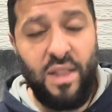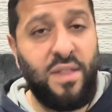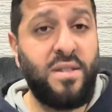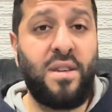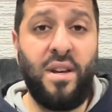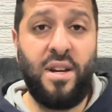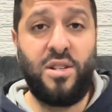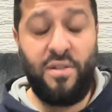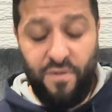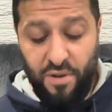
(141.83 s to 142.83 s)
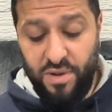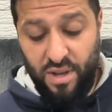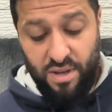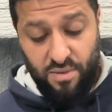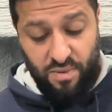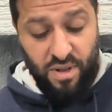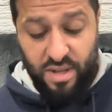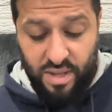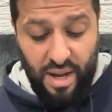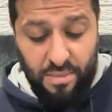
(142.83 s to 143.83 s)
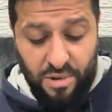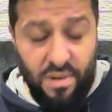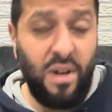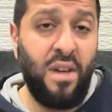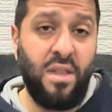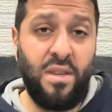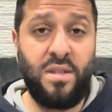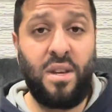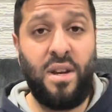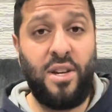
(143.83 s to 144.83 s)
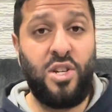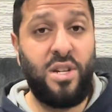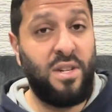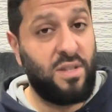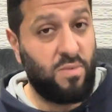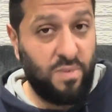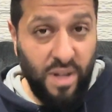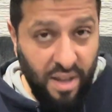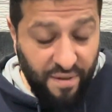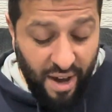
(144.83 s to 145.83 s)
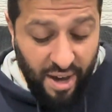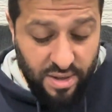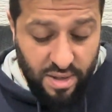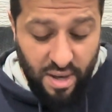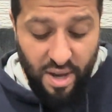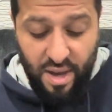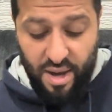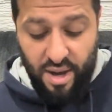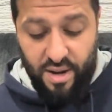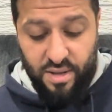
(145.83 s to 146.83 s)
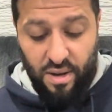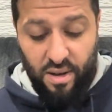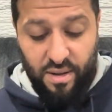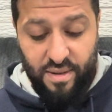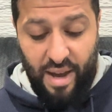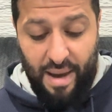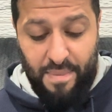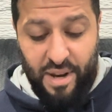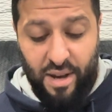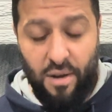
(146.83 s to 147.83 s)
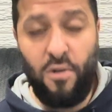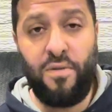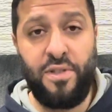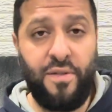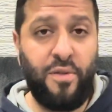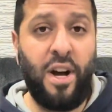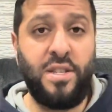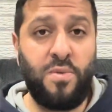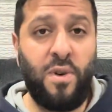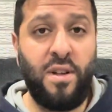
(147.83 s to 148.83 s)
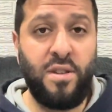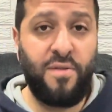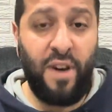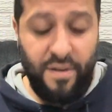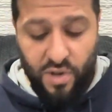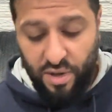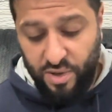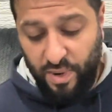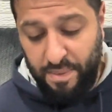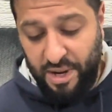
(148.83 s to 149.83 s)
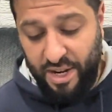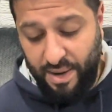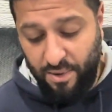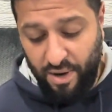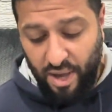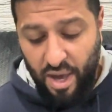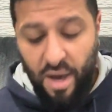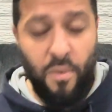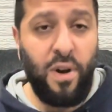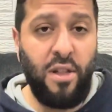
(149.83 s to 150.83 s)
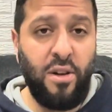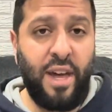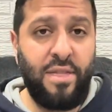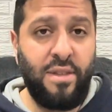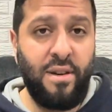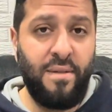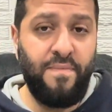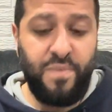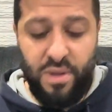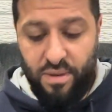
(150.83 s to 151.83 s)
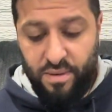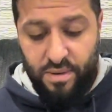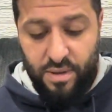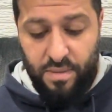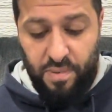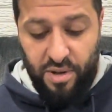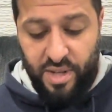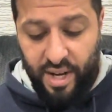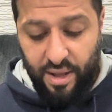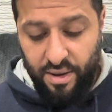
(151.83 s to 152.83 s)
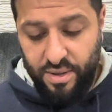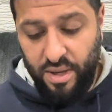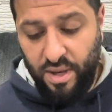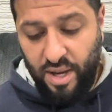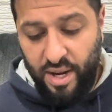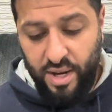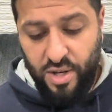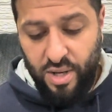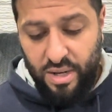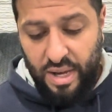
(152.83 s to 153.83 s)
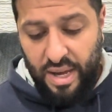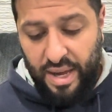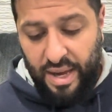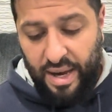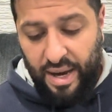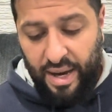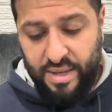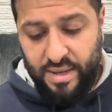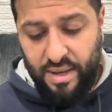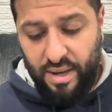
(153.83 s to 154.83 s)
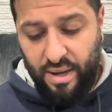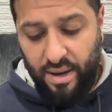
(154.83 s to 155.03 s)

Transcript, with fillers: This connection, folks, is really stable. This connection is really fast, and it's all happening over the Verizon Wireless five G Ultra Wideband network. When I look at the particulars of the connection, I see...